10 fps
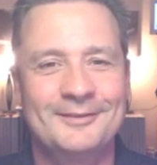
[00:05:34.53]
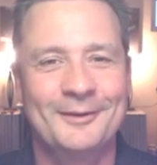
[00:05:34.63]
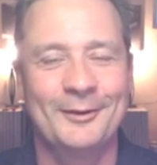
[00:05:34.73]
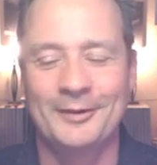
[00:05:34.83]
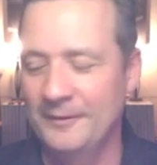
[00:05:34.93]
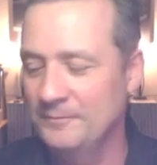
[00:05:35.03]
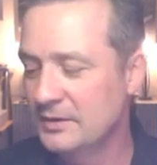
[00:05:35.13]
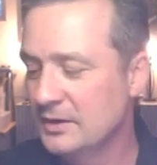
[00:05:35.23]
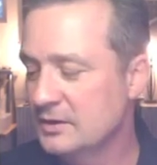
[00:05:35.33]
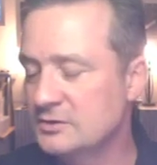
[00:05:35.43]
Okay.
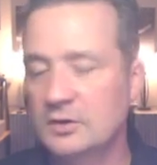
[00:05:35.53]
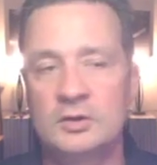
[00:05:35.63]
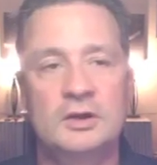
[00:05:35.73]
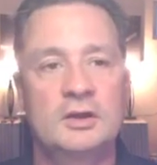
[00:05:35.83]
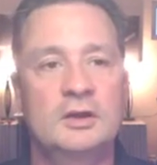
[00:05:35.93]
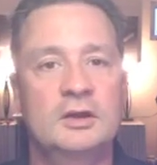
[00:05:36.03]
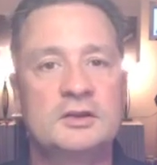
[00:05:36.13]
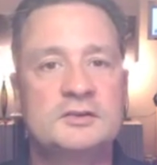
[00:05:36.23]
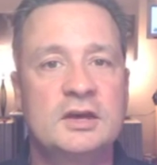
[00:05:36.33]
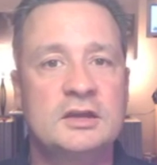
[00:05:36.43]
So in a
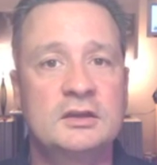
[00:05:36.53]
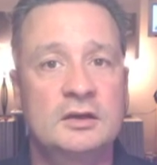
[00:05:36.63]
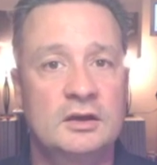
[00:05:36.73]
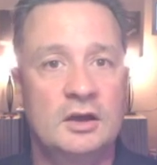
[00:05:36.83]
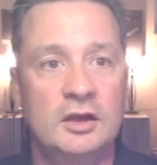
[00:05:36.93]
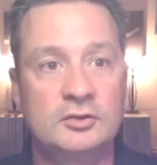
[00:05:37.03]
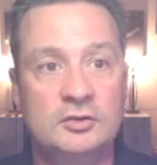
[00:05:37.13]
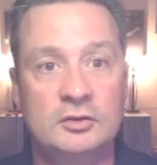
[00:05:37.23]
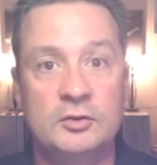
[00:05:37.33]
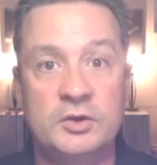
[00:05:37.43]
second, I'll
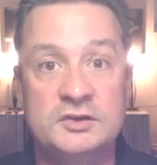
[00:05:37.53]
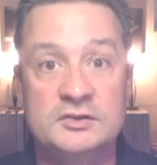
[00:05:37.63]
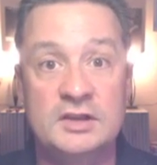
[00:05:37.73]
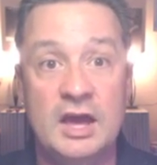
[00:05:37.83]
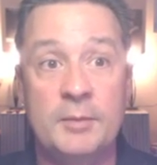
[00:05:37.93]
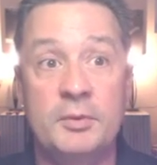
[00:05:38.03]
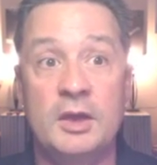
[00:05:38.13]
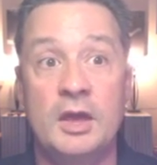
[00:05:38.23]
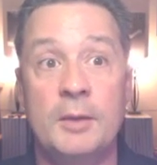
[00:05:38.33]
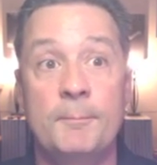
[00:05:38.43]
do the quick snap
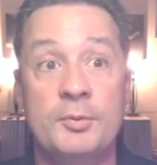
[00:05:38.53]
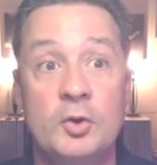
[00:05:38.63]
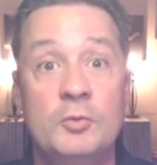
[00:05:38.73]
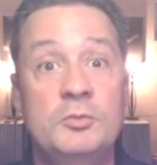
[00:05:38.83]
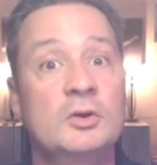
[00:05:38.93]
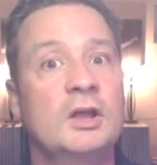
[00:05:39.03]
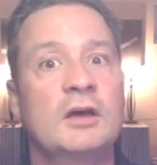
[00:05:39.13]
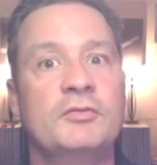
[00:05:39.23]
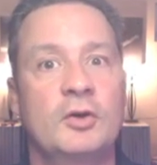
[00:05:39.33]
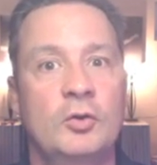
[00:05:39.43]
and boom, you'll
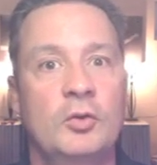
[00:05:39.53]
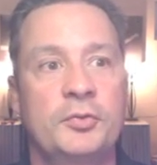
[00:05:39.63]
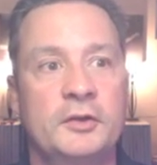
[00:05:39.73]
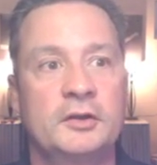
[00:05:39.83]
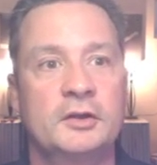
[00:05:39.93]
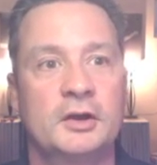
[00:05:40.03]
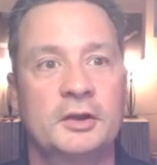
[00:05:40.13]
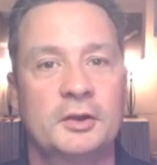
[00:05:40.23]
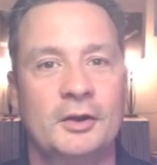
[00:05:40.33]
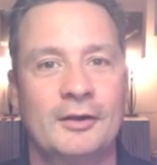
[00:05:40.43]
have the whole thing done.
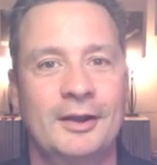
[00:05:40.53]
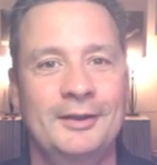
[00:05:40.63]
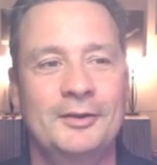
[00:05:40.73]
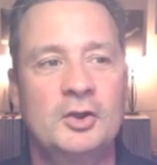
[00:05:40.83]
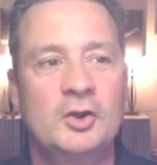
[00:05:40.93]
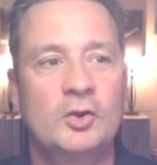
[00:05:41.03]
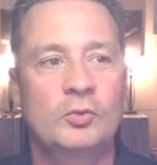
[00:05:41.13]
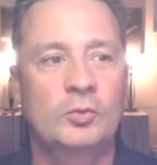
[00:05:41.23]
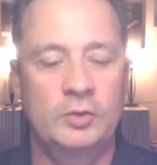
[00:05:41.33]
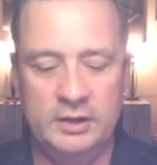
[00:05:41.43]
All right?
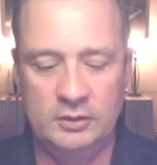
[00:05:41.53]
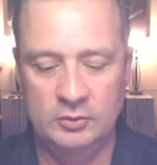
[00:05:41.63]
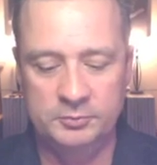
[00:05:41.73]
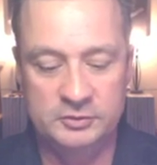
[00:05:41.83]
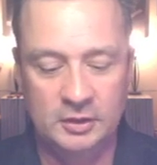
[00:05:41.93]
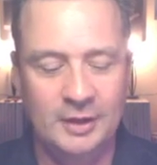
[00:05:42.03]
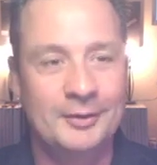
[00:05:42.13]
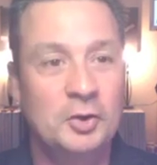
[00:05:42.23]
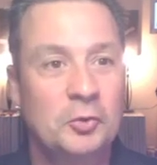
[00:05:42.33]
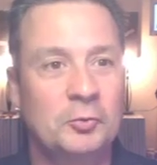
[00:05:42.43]
Ready? Oops.
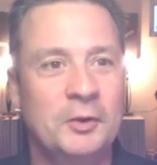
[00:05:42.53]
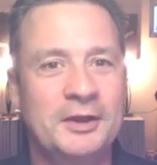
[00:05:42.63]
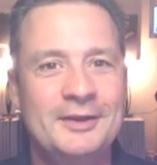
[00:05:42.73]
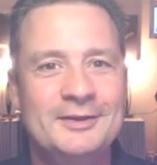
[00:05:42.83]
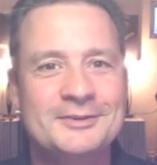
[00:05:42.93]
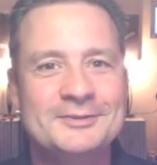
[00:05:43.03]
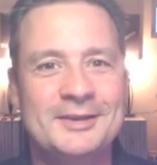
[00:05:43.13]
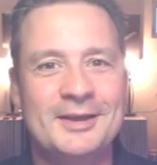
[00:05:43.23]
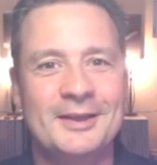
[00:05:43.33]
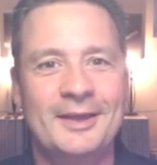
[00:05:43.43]
Ready,
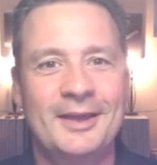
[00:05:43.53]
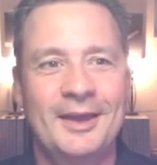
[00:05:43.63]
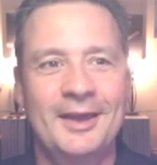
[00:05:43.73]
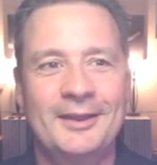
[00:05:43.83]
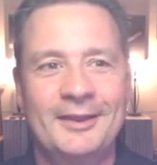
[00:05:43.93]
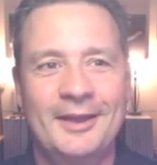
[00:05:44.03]
set, and